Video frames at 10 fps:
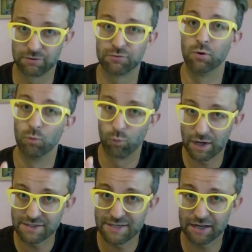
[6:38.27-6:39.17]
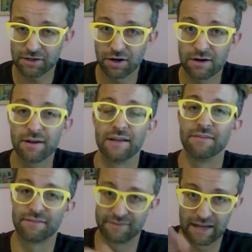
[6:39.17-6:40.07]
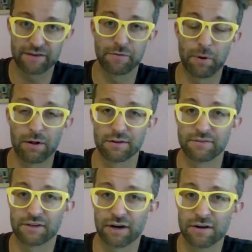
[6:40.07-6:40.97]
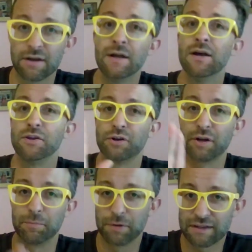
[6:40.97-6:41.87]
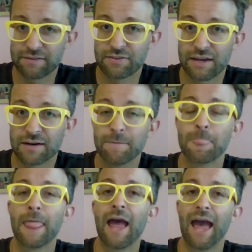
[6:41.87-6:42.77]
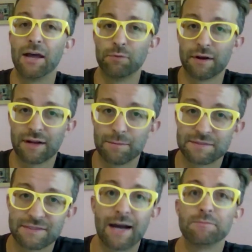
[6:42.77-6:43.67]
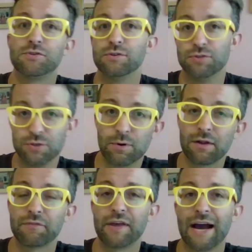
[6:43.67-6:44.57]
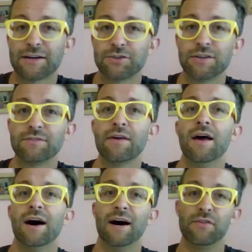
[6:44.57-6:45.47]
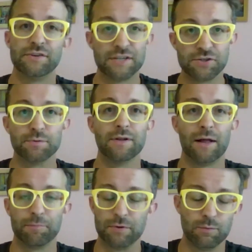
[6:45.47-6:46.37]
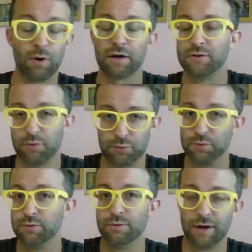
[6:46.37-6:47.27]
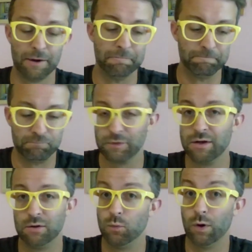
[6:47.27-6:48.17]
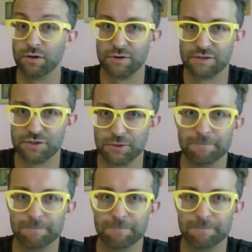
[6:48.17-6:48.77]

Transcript: So 1 tech card instead of a policy card. You're going to place it there, and when it comes time to do all of the actions, the teacher will help you walk you through what you need to do.